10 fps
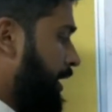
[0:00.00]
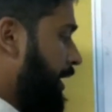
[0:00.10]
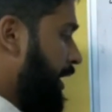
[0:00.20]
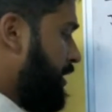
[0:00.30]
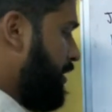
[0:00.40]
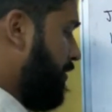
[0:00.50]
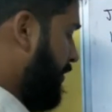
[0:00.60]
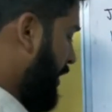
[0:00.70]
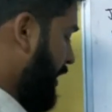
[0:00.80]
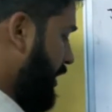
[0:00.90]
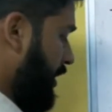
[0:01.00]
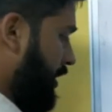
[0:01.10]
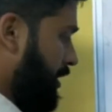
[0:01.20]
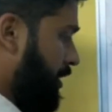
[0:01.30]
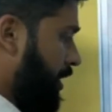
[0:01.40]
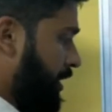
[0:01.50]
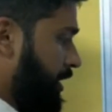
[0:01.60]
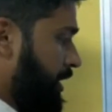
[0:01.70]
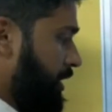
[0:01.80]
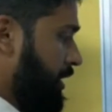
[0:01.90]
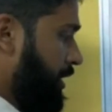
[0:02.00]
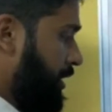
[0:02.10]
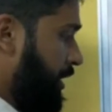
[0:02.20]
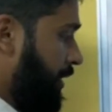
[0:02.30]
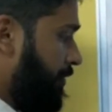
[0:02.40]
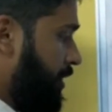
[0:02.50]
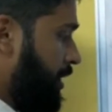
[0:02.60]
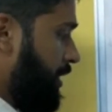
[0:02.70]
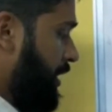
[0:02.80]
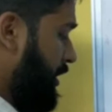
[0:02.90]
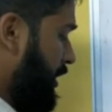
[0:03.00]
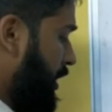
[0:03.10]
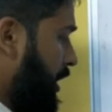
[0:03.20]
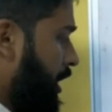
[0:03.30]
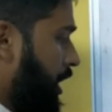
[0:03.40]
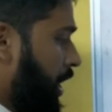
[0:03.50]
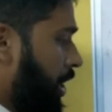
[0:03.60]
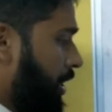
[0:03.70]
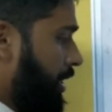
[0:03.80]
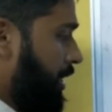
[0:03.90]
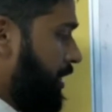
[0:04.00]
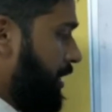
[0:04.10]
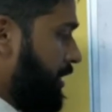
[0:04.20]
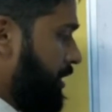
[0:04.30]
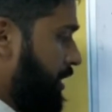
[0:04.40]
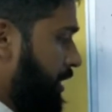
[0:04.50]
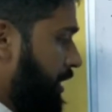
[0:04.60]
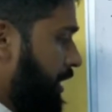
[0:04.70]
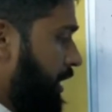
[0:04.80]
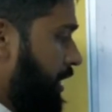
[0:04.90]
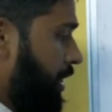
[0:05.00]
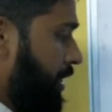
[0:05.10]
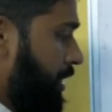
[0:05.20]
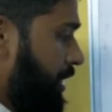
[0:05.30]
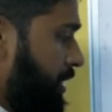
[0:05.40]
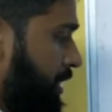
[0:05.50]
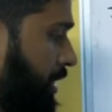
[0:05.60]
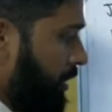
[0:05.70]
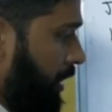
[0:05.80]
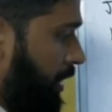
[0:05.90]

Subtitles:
Next, V not in S, F not in S, R not in S, E not in S. So